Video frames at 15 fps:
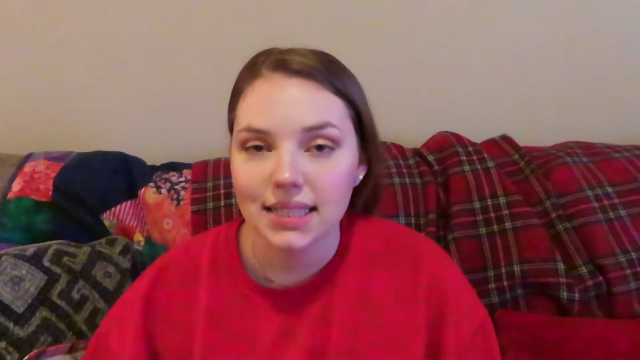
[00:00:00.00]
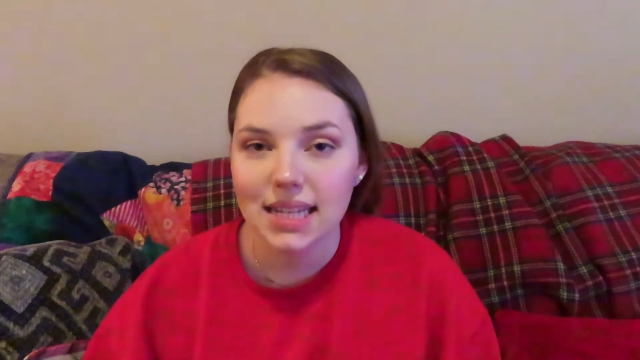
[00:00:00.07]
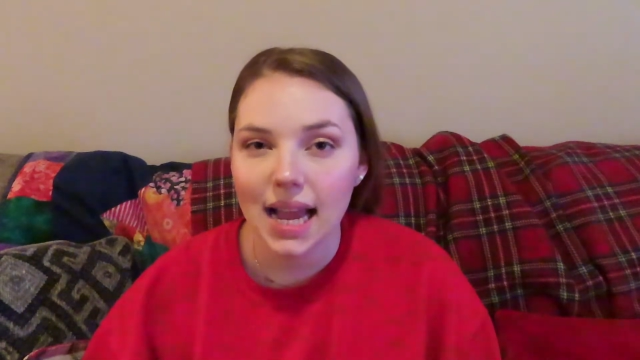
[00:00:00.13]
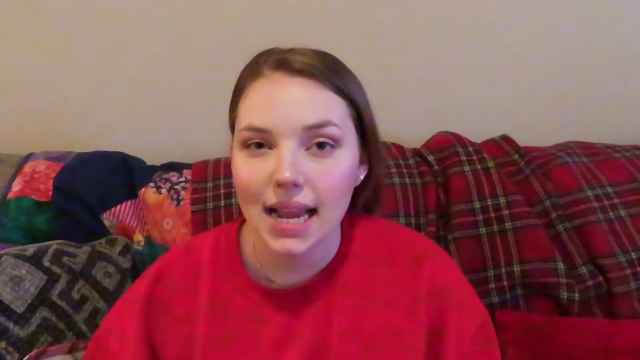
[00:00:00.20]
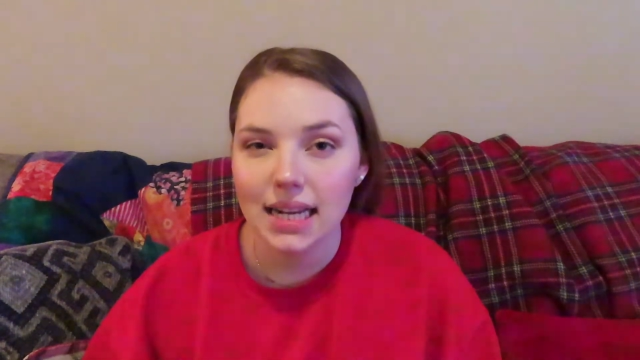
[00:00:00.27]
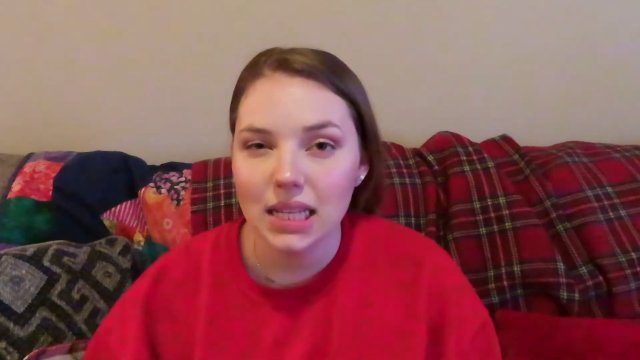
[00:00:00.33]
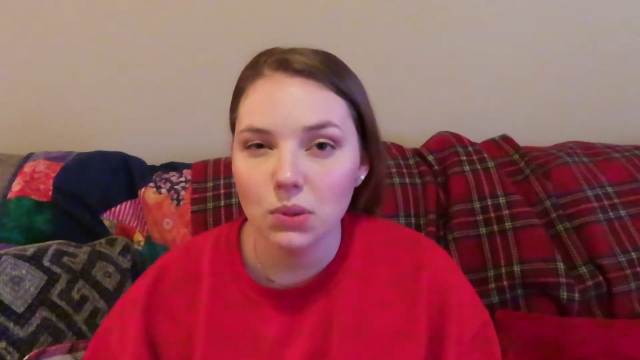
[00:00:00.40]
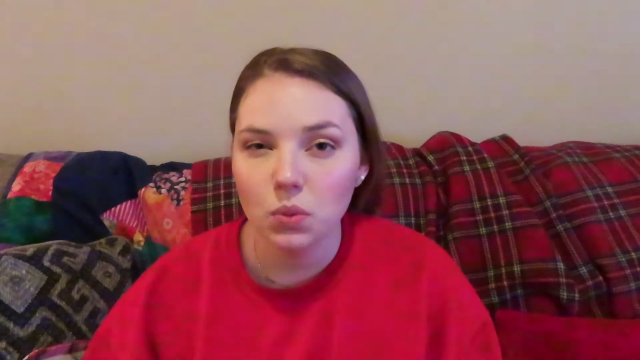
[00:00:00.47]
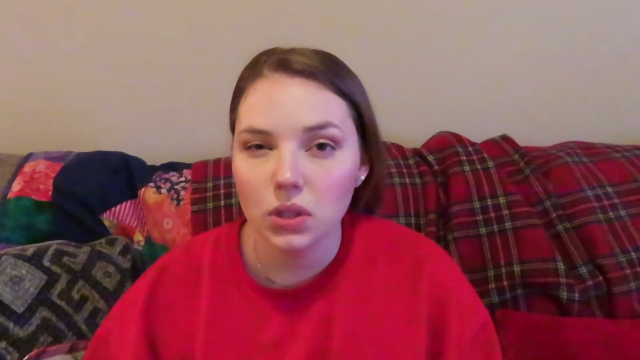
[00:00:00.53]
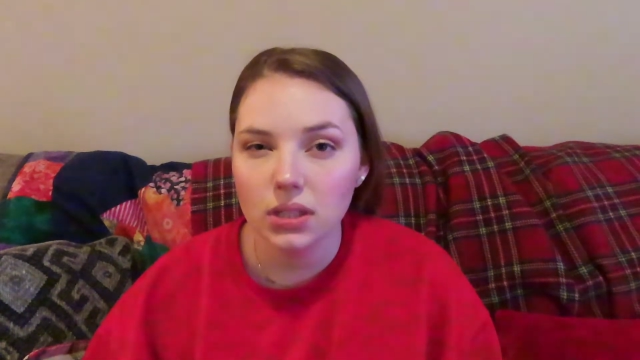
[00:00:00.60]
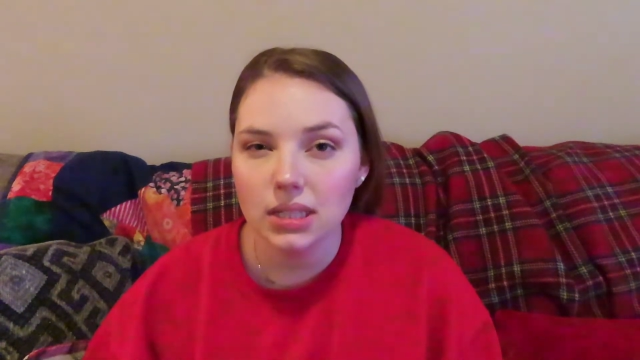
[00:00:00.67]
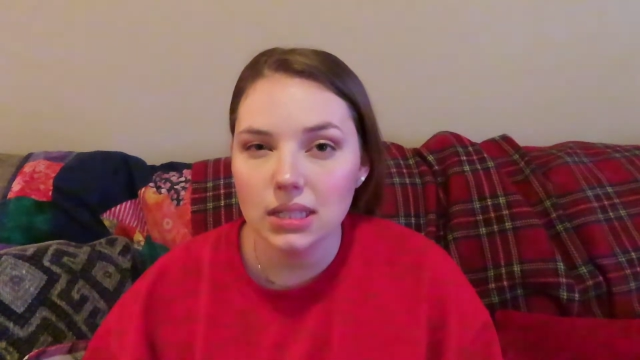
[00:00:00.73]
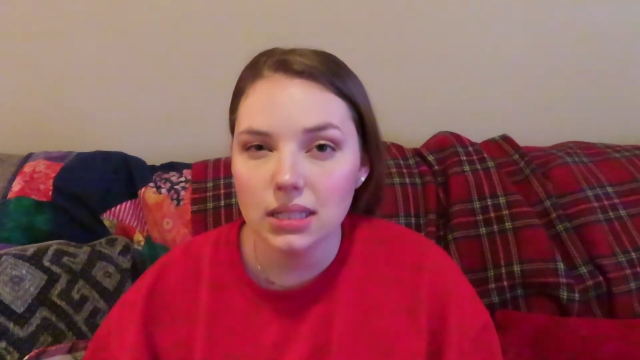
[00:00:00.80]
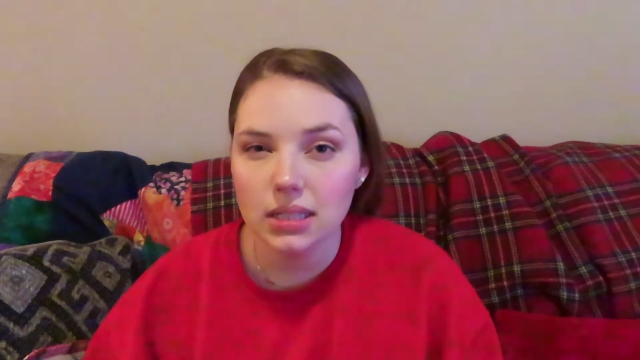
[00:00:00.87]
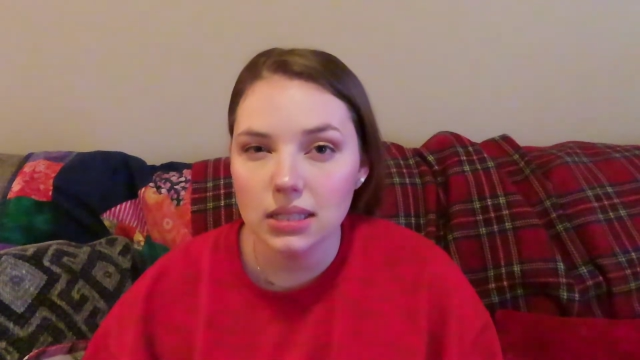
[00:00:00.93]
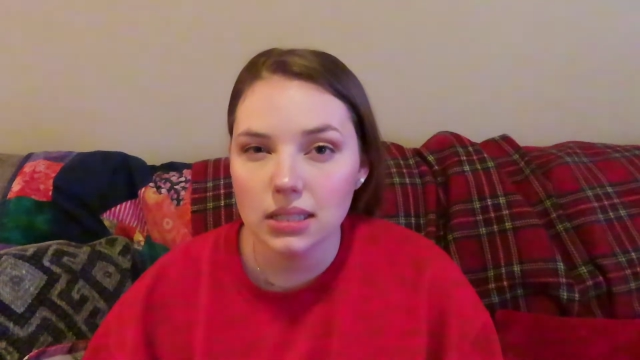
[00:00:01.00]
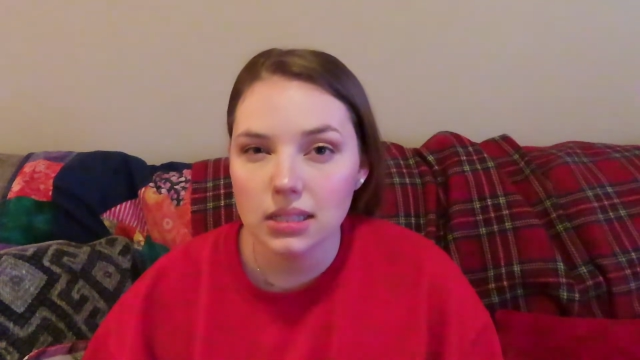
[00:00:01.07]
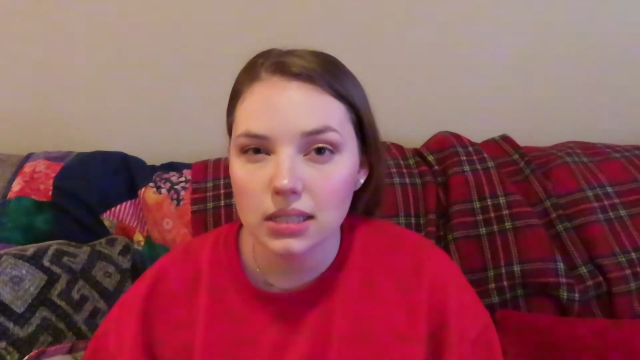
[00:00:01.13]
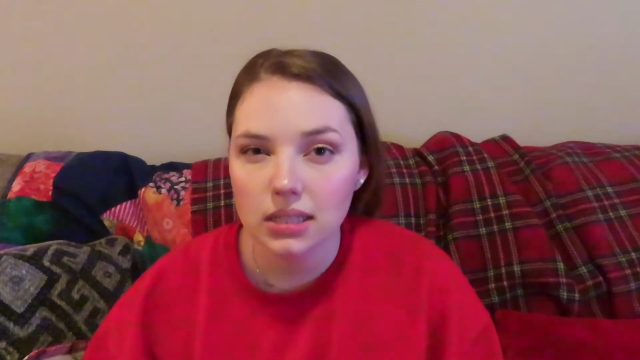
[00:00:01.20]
Tiny Woolens.